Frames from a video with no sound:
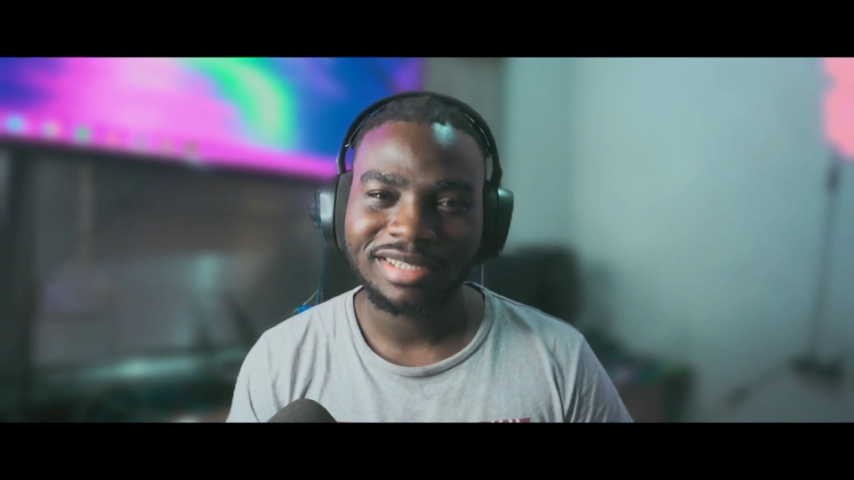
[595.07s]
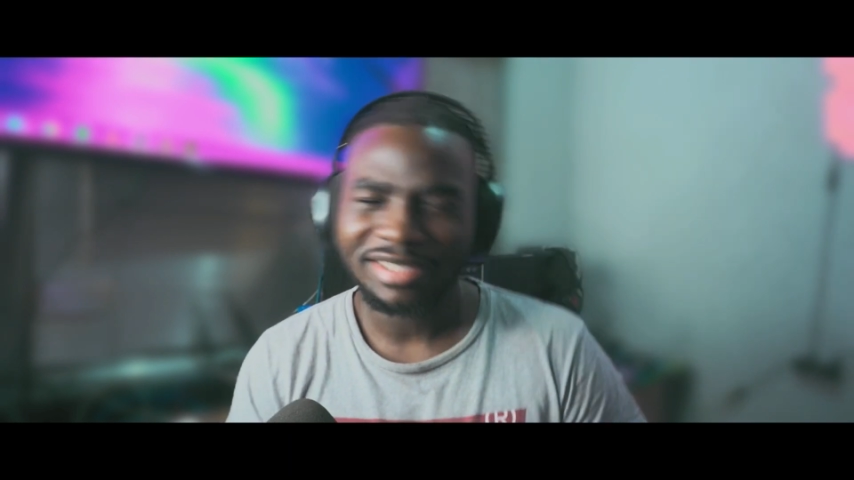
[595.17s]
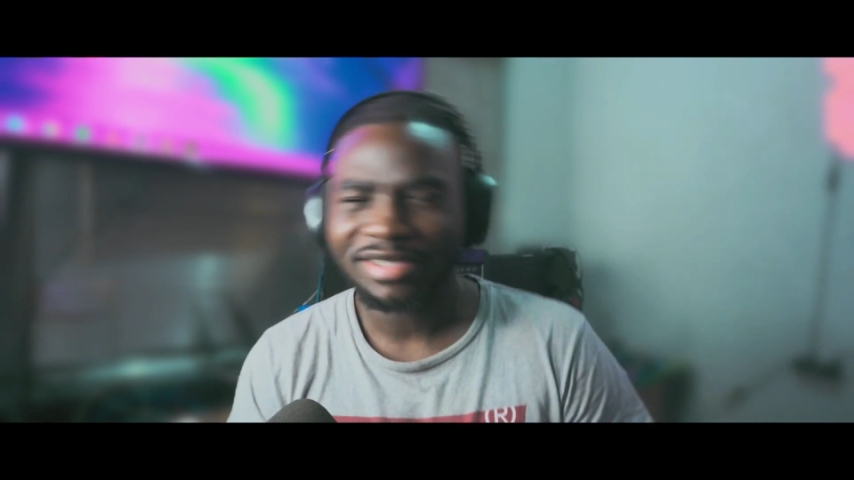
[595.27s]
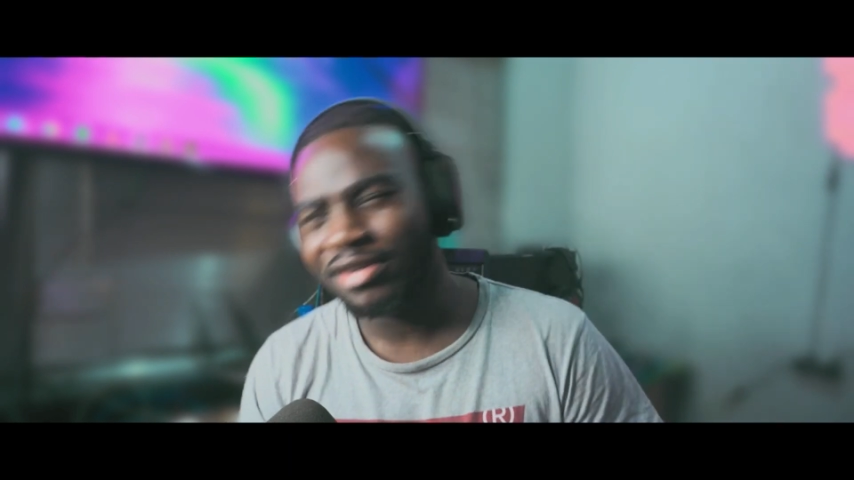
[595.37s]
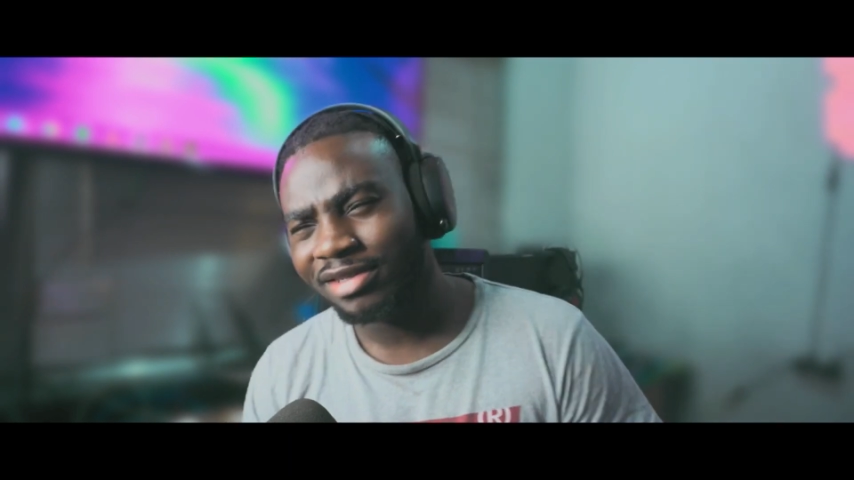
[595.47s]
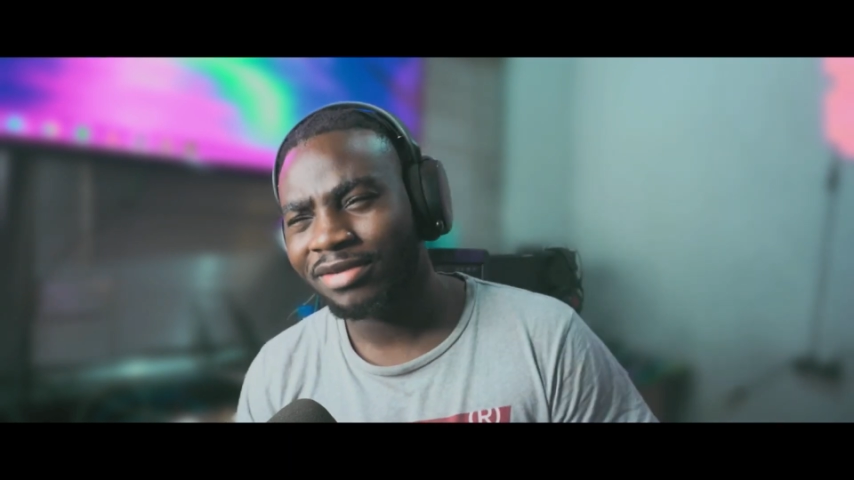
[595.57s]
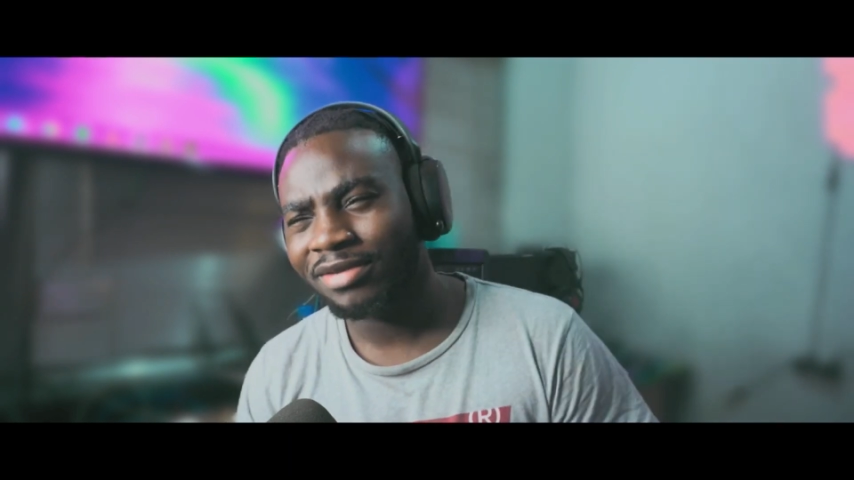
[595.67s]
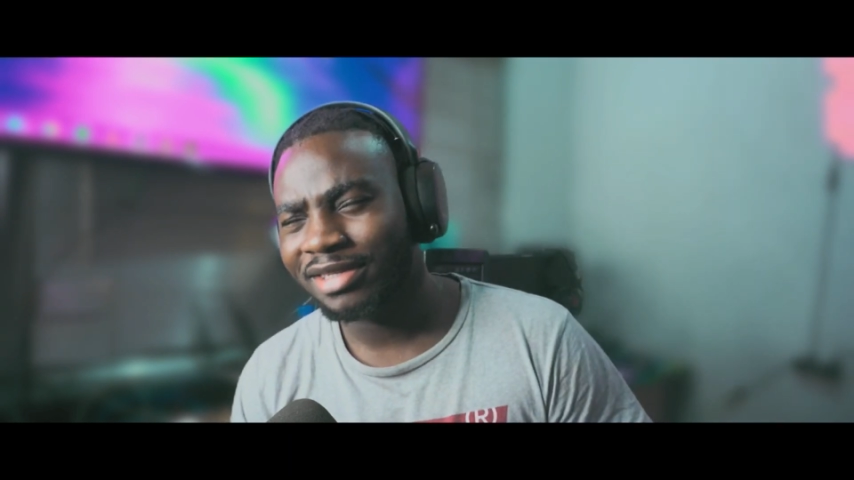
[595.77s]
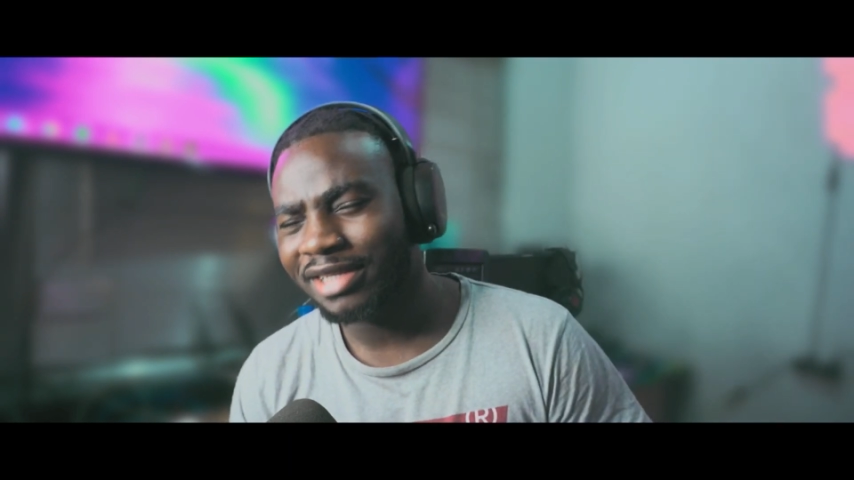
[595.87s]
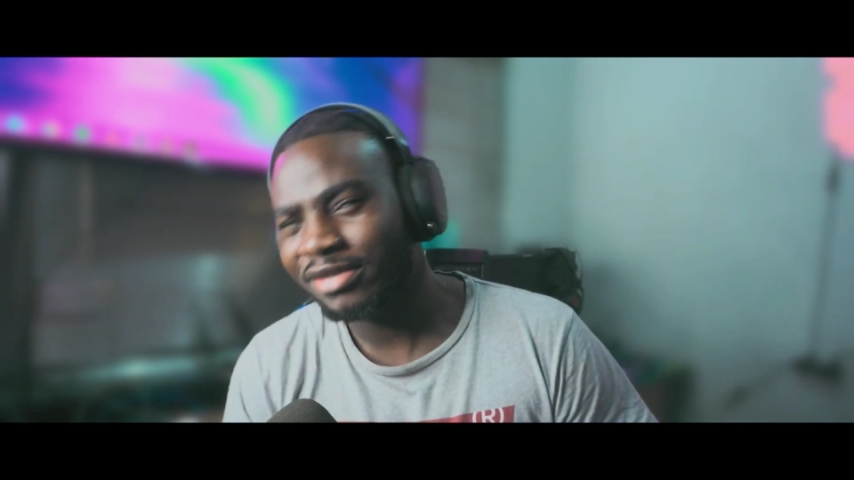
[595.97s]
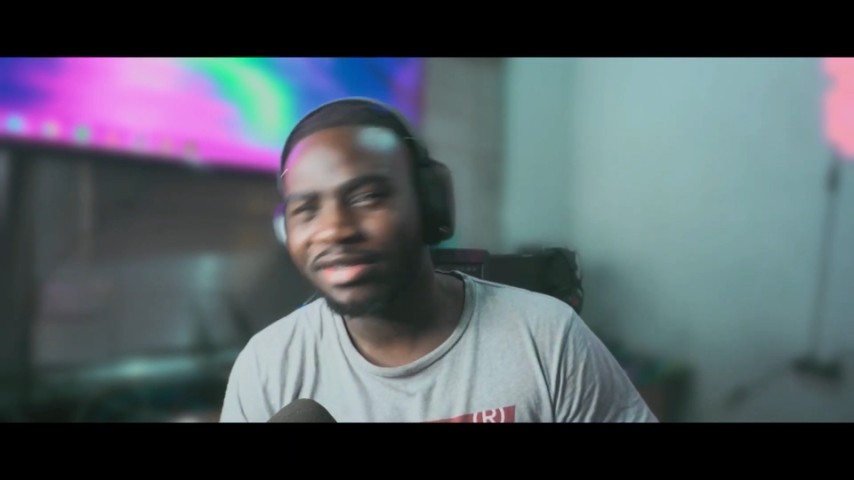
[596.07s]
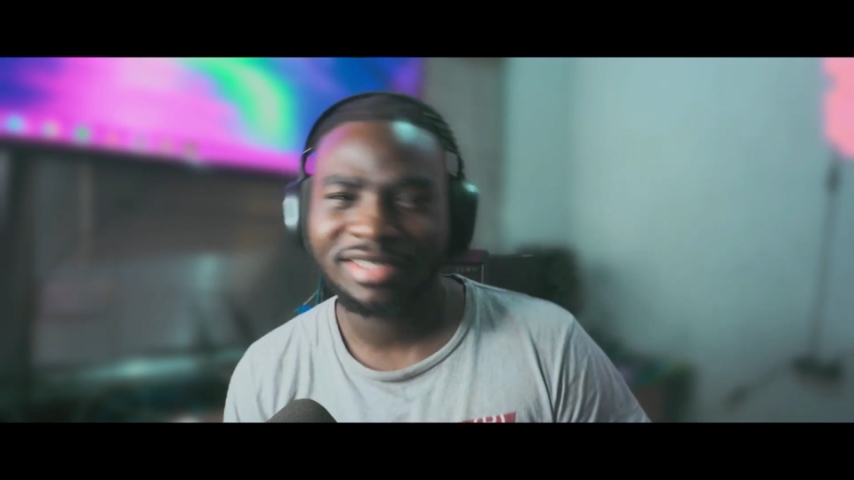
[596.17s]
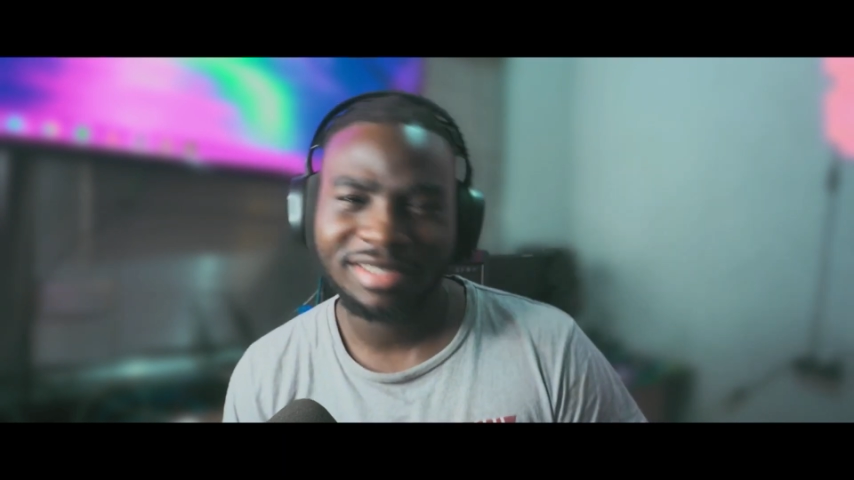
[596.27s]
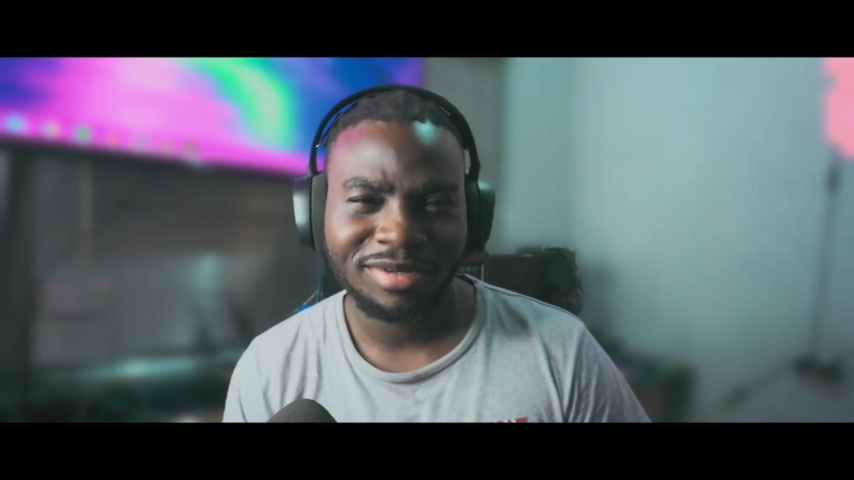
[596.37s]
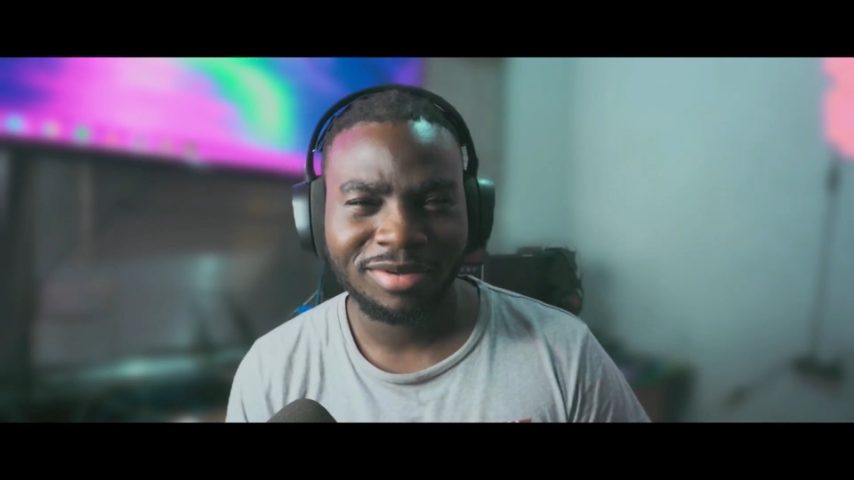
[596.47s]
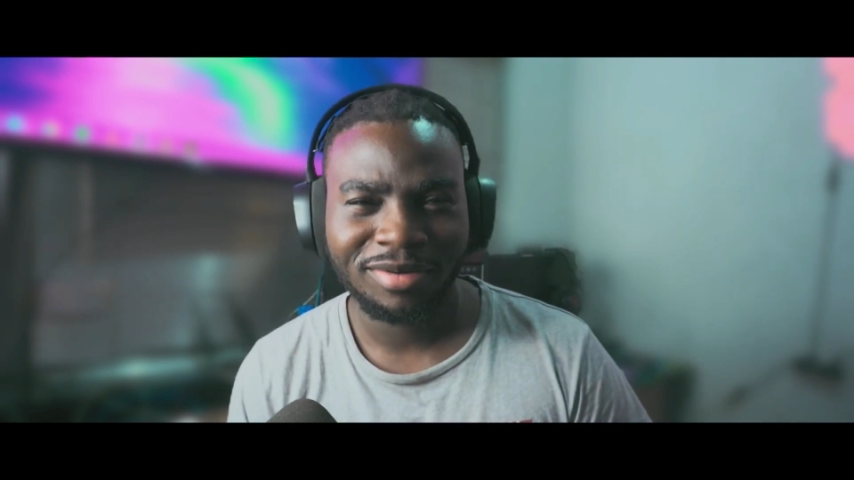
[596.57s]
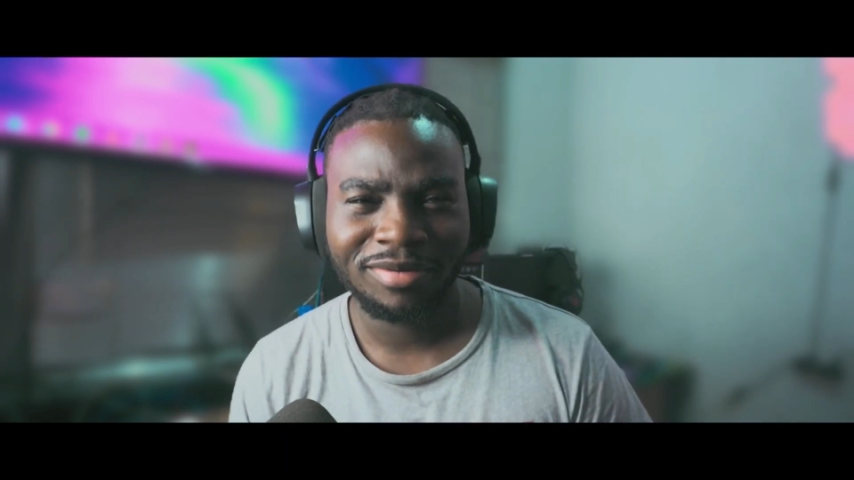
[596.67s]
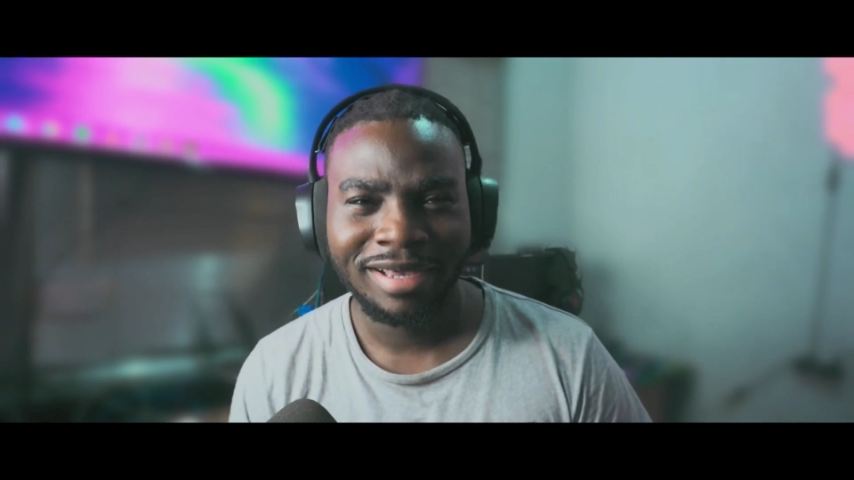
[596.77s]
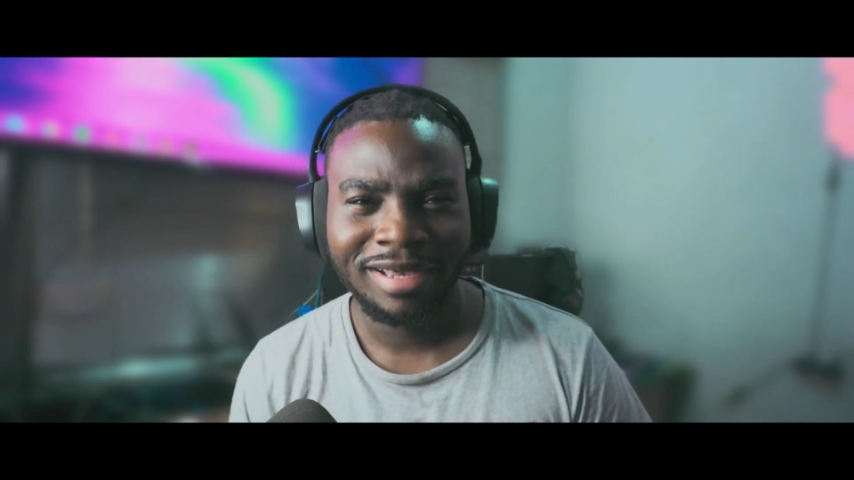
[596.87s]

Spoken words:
and I scored another goal.